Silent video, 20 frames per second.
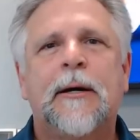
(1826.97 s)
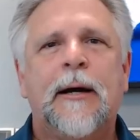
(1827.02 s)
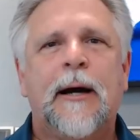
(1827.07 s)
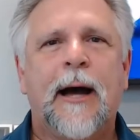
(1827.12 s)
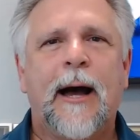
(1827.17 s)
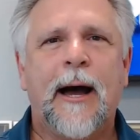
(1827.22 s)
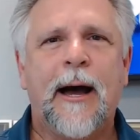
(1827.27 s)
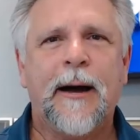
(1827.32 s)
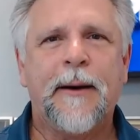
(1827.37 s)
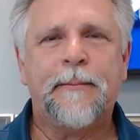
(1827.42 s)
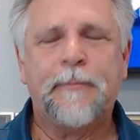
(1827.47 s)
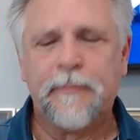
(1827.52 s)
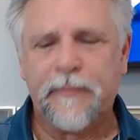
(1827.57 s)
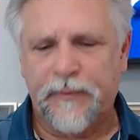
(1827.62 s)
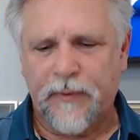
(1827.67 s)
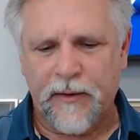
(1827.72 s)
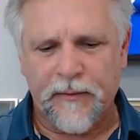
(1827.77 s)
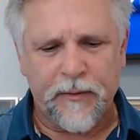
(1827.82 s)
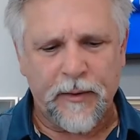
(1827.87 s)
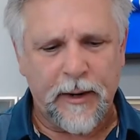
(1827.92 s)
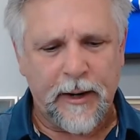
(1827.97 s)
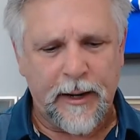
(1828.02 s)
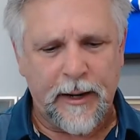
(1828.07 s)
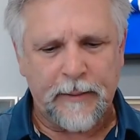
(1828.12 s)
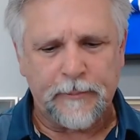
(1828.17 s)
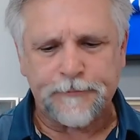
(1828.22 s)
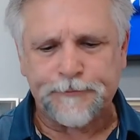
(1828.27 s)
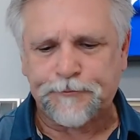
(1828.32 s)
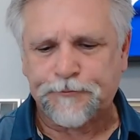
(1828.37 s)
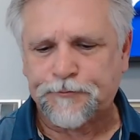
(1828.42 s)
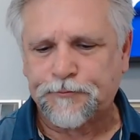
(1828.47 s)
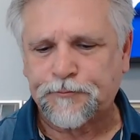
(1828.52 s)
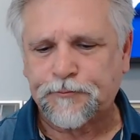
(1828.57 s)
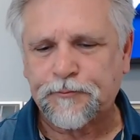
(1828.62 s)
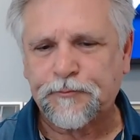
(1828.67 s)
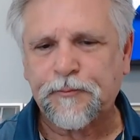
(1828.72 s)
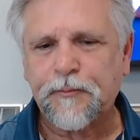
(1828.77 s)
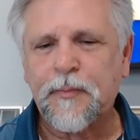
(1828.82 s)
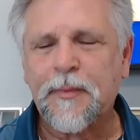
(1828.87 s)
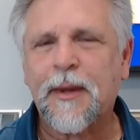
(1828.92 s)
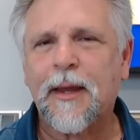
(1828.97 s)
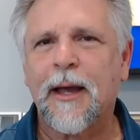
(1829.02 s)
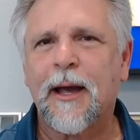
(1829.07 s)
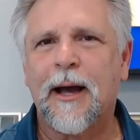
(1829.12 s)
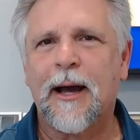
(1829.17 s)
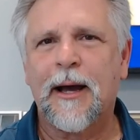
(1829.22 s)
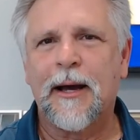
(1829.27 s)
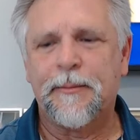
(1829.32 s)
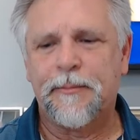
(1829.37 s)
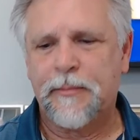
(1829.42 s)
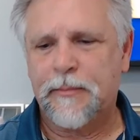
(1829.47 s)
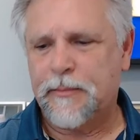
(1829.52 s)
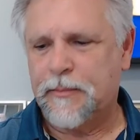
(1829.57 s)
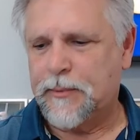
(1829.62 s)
uh, for uh, uh,